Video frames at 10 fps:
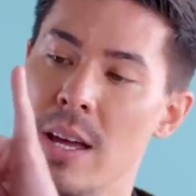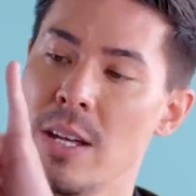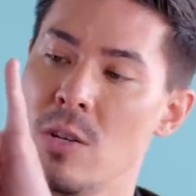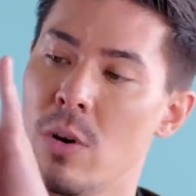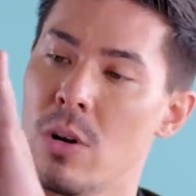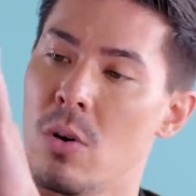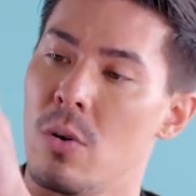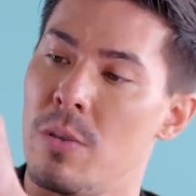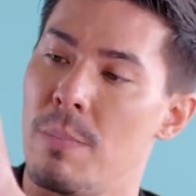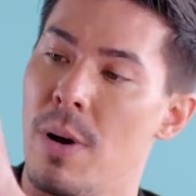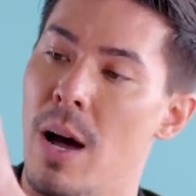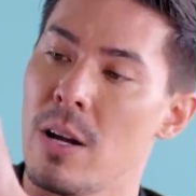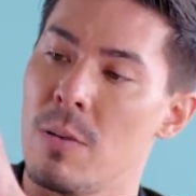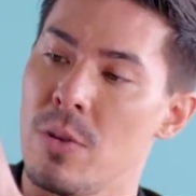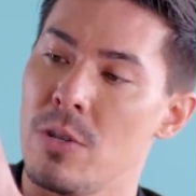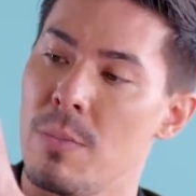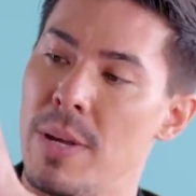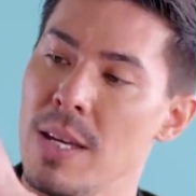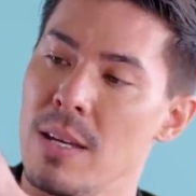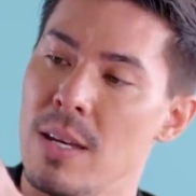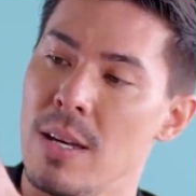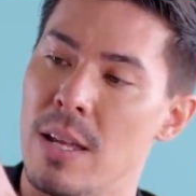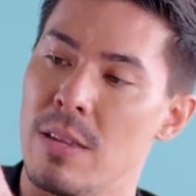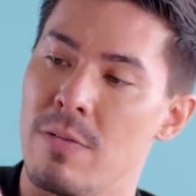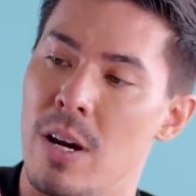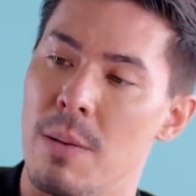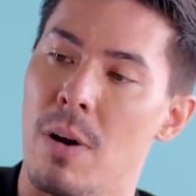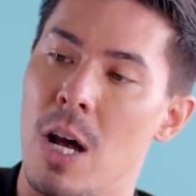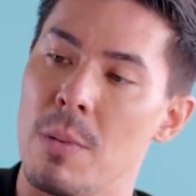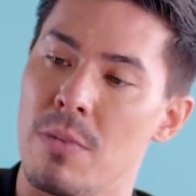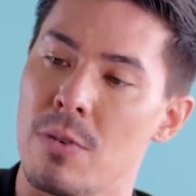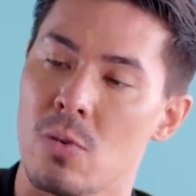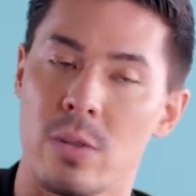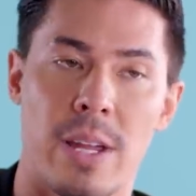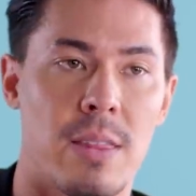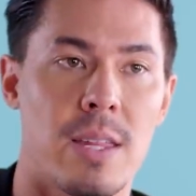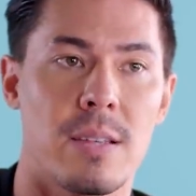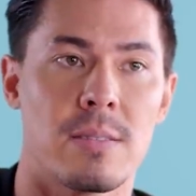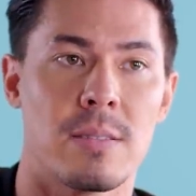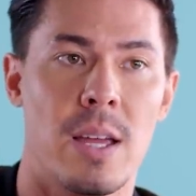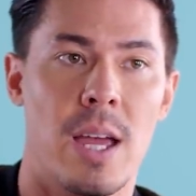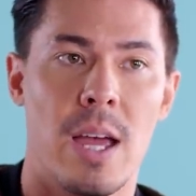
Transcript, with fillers: and you want to hold the bottom with your pinky at the very bottom of the sword like this.